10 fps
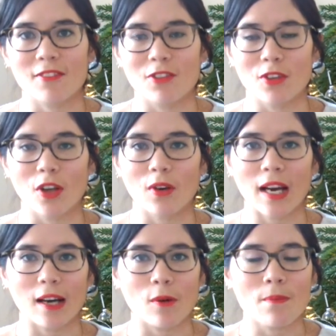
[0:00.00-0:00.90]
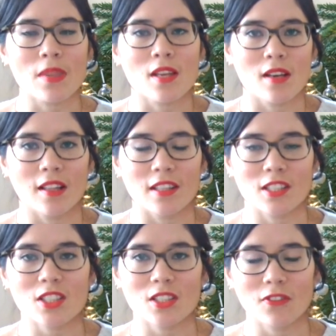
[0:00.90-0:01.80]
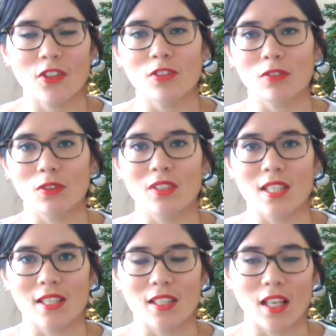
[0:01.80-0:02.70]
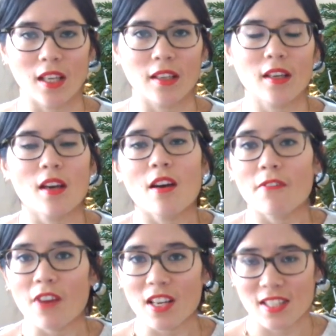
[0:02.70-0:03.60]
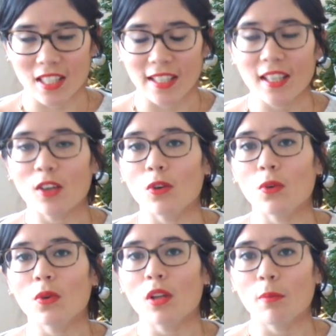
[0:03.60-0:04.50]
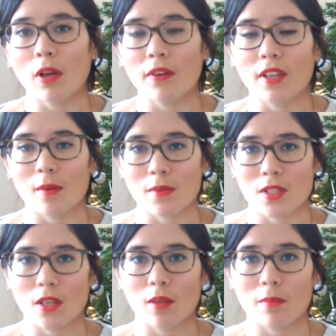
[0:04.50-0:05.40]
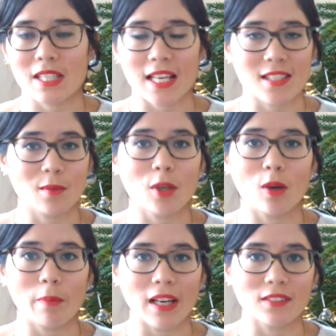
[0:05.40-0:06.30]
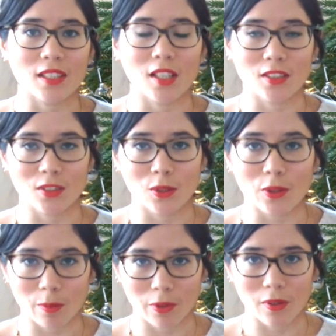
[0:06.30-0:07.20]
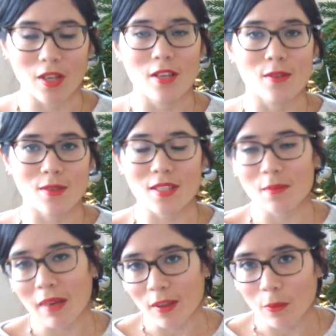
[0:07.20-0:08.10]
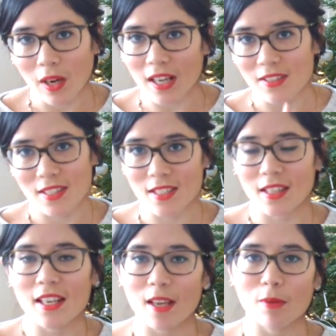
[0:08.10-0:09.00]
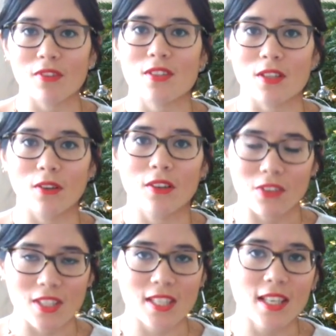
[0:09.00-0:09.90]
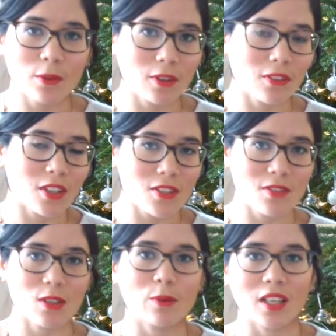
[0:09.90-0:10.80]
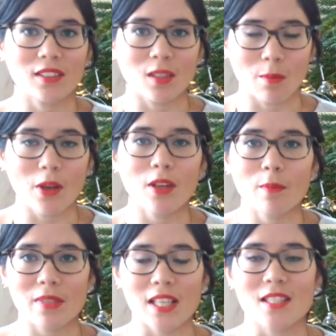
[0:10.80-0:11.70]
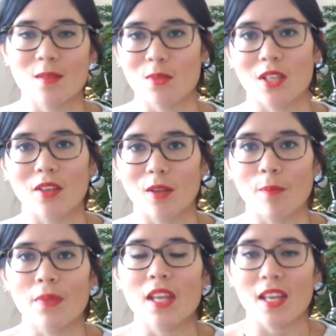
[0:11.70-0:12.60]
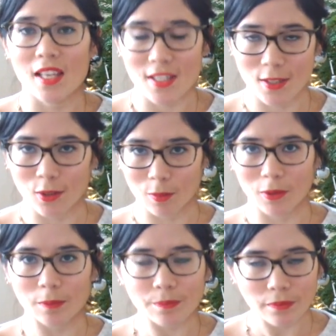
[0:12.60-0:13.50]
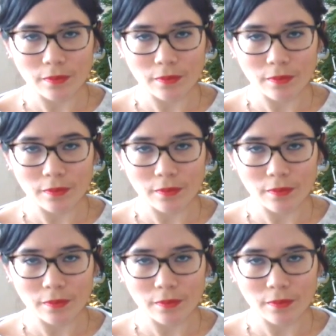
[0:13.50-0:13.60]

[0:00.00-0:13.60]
if you know how and there's just a few rules you need to learn. Firstly, all ammonium, sodium, potassium compounds are soluble. So it doesn't matter what else is in the name of the salt, if you see one of those three words, ammonium, potassium, sodium, it's soluble.